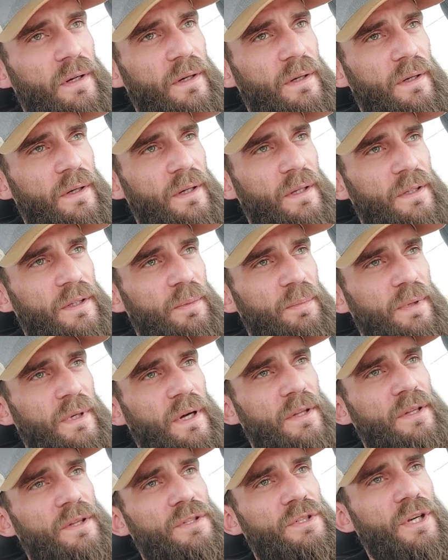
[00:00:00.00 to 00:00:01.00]
and to be
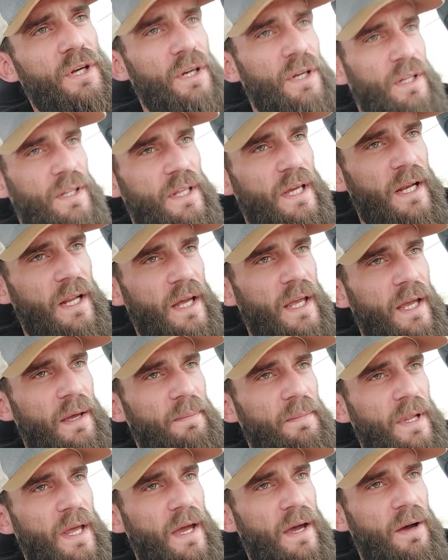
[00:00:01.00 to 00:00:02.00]
on the journey that I
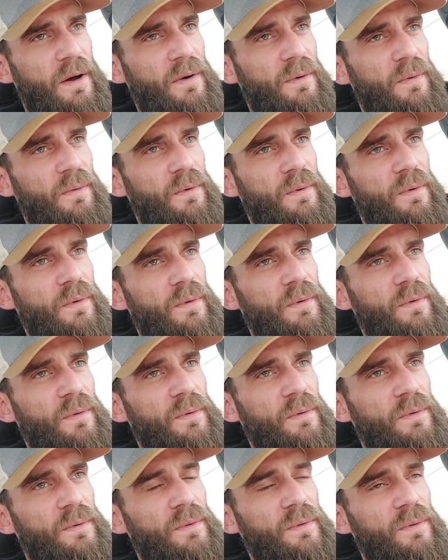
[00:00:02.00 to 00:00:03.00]
am now
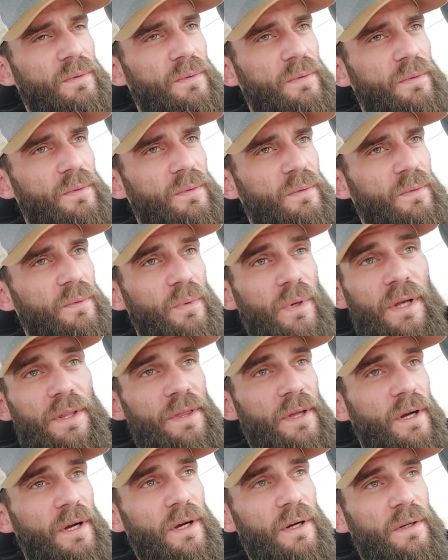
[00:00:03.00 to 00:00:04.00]
with
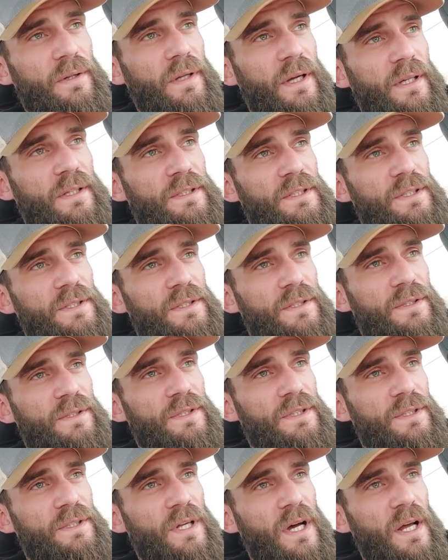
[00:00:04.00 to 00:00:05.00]
her. Like
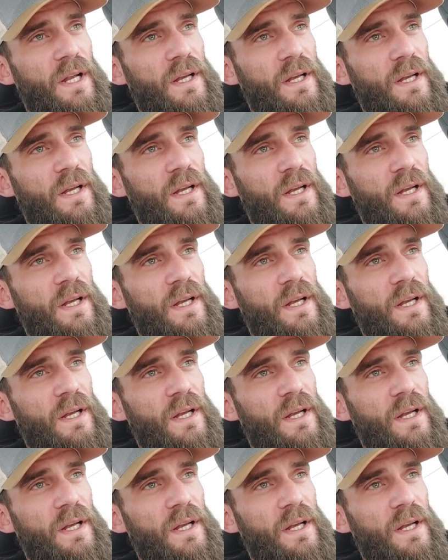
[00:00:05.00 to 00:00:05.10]
she's not